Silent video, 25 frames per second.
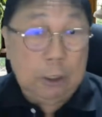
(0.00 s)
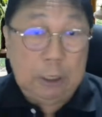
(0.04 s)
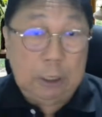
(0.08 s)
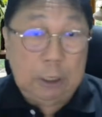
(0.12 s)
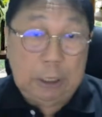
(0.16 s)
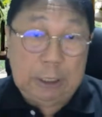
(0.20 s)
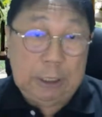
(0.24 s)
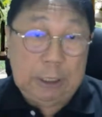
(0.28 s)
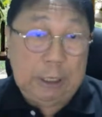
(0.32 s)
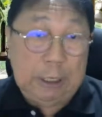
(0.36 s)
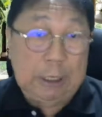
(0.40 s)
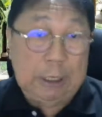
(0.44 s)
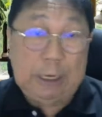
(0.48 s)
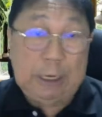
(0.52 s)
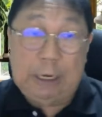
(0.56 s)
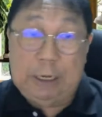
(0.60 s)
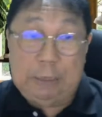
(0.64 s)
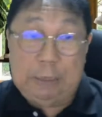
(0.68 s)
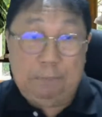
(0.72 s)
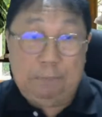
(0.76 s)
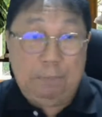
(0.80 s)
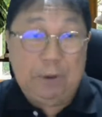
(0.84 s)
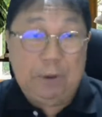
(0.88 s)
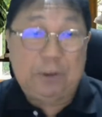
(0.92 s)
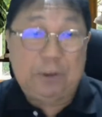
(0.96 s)

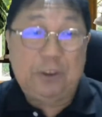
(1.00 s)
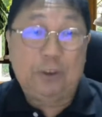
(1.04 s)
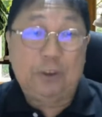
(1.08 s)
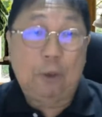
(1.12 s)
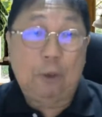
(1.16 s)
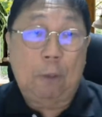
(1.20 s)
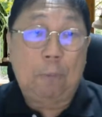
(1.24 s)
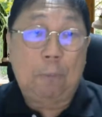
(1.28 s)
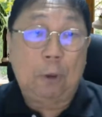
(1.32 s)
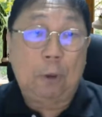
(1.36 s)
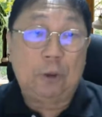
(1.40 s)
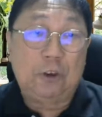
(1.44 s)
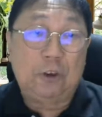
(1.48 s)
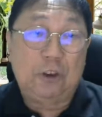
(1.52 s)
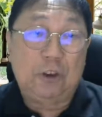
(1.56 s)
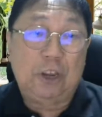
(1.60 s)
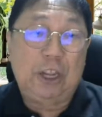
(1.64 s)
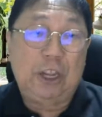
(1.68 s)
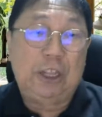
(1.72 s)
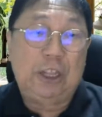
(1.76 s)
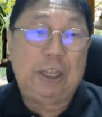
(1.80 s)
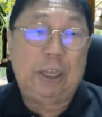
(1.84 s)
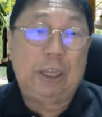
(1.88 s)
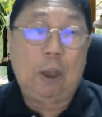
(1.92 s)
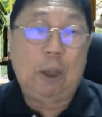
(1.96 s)
in business
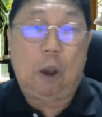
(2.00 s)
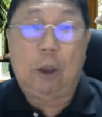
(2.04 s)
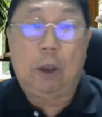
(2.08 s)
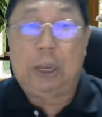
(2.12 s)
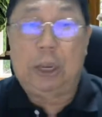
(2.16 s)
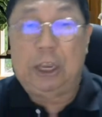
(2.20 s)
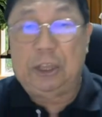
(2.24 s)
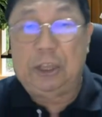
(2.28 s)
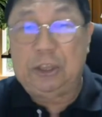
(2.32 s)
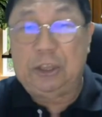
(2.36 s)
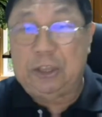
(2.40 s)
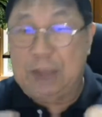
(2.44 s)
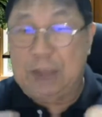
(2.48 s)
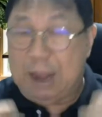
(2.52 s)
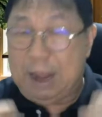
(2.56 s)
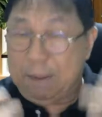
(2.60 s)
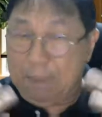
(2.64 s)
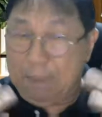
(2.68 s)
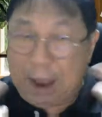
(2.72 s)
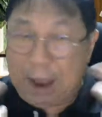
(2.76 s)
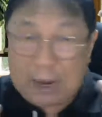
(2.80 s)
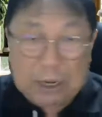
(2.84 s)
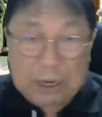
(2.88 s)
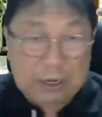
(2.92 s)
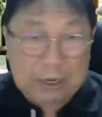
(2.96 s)
opportunity or internet
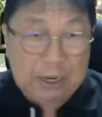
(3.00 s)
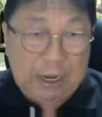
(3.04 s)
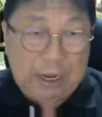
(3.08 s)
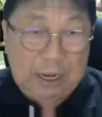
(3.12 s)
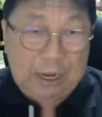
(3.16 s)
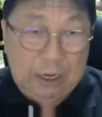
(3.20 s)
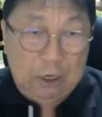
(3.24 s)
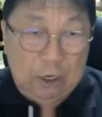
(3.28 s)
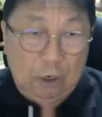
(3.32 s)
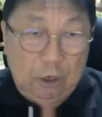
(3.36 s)
marketing,